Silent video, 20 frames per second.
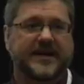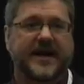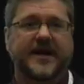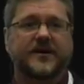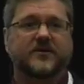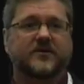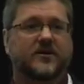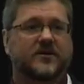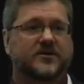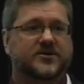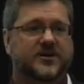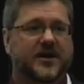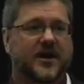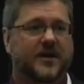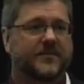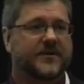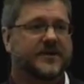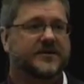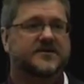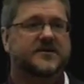catalog
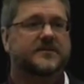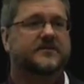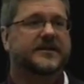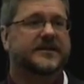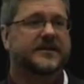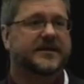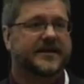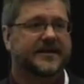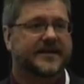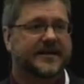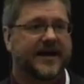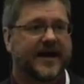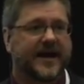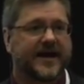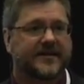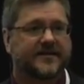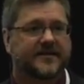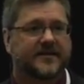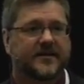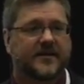shopping, something like
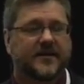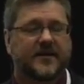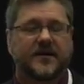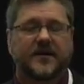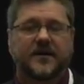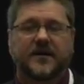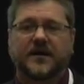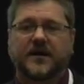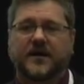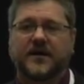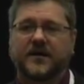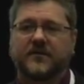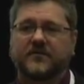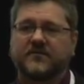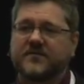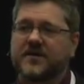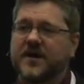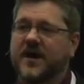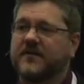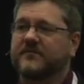that.
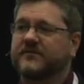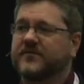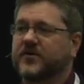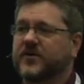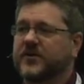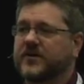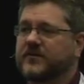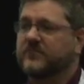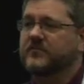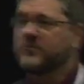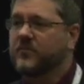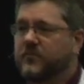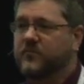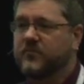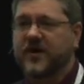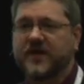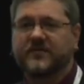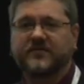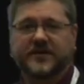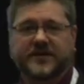Not very
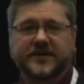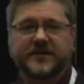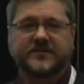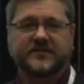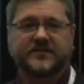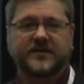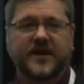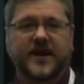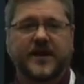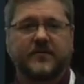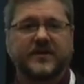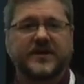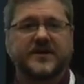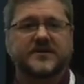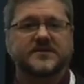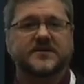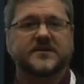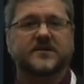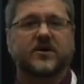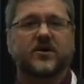prevalent, and
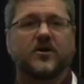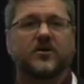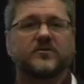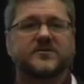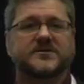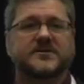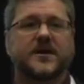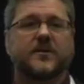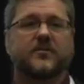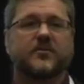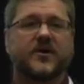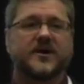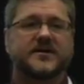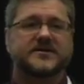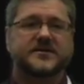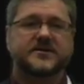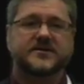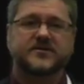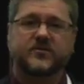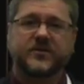because the card was not
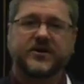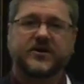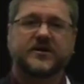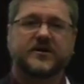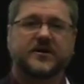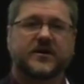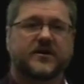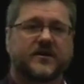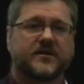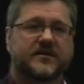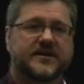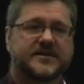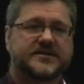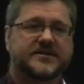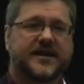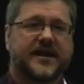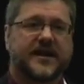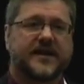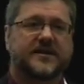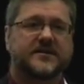present, we could not
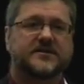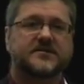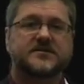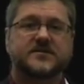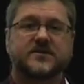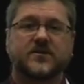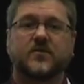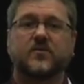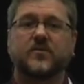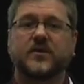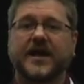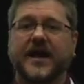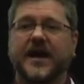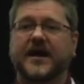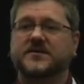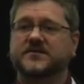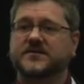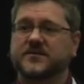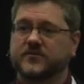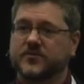authenticate it, so we
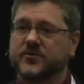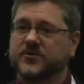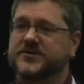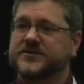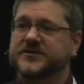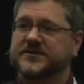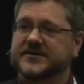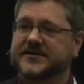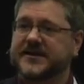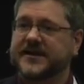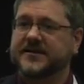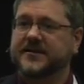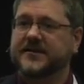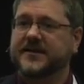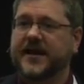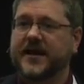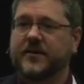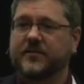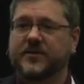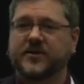asked the merchant to take the
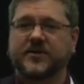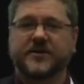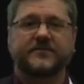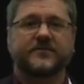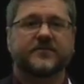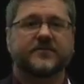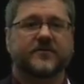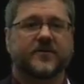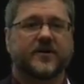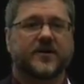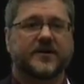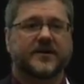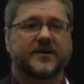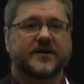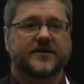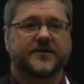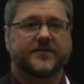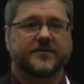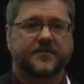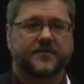liability for fraud
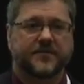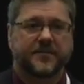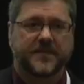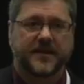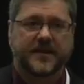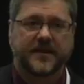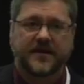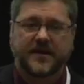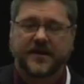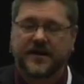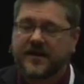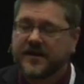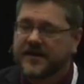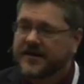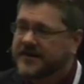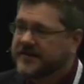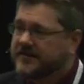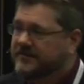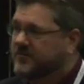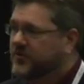there.
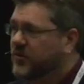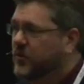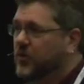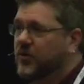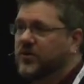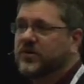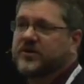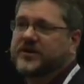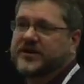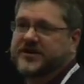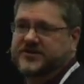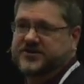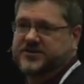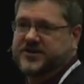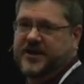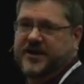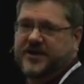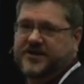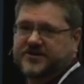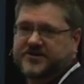The world has
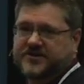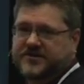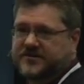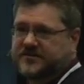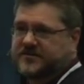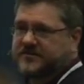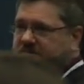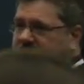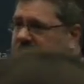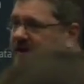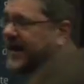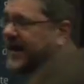changed. We